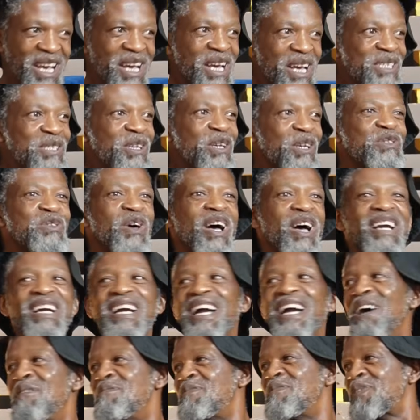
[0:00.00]
so I
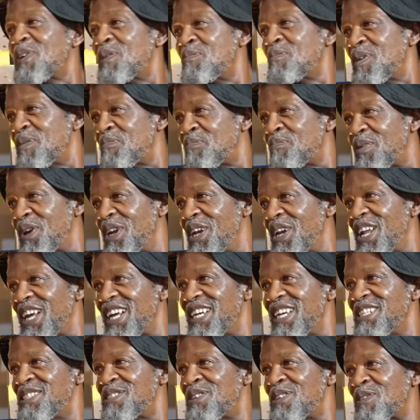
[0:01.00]
come from a
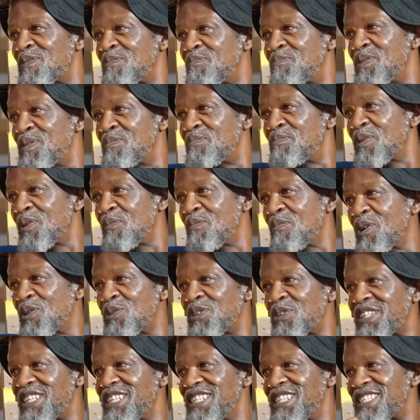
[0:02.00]
place of people
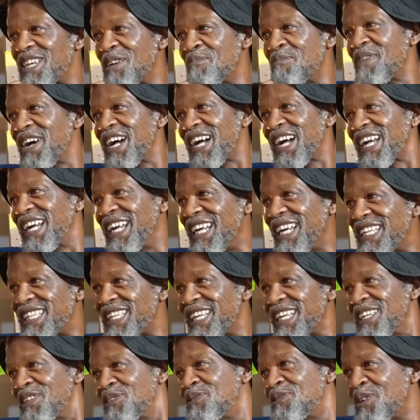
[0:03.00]
about
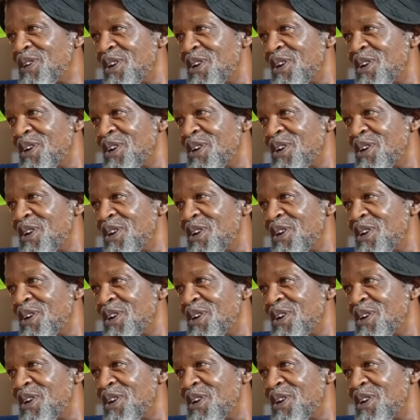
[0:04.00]
Tisamarete.